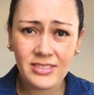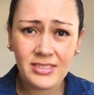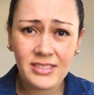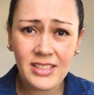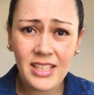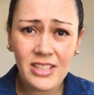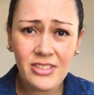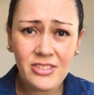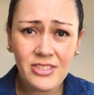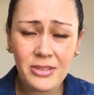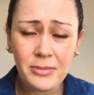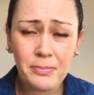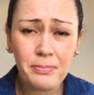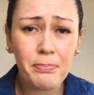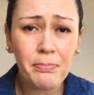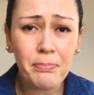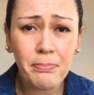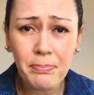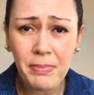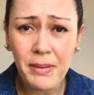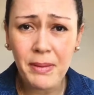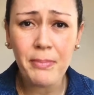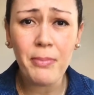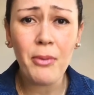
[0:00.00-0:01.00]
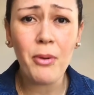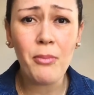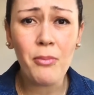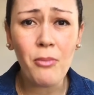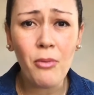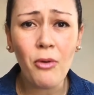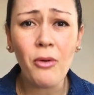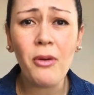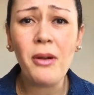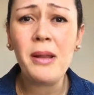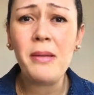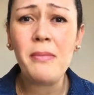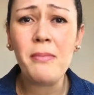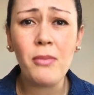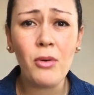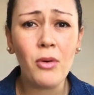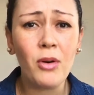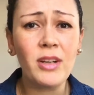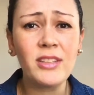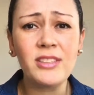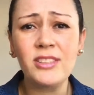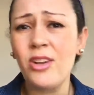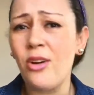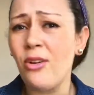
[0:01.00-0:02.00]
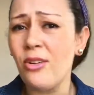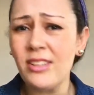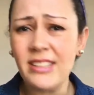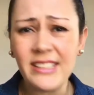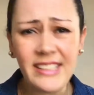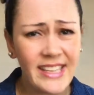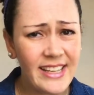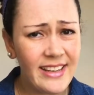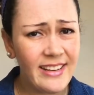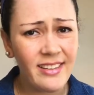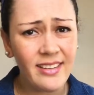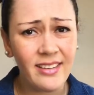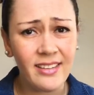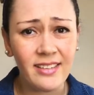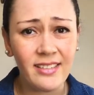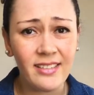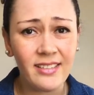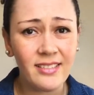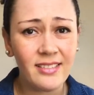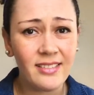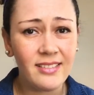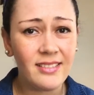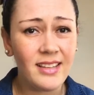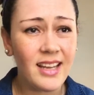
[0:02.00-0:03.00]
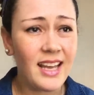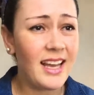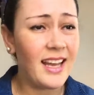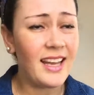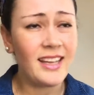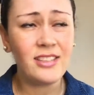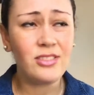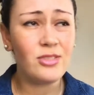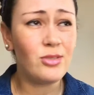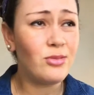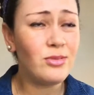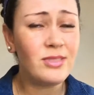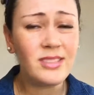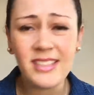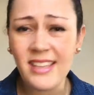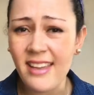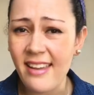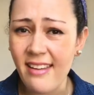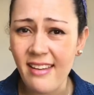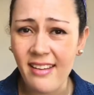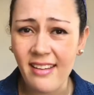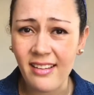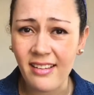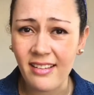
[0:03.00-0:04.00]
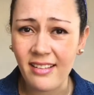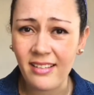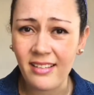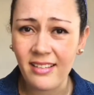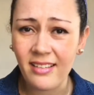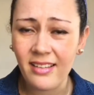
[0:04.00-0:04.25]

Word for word: they just people more and more don't care i don't care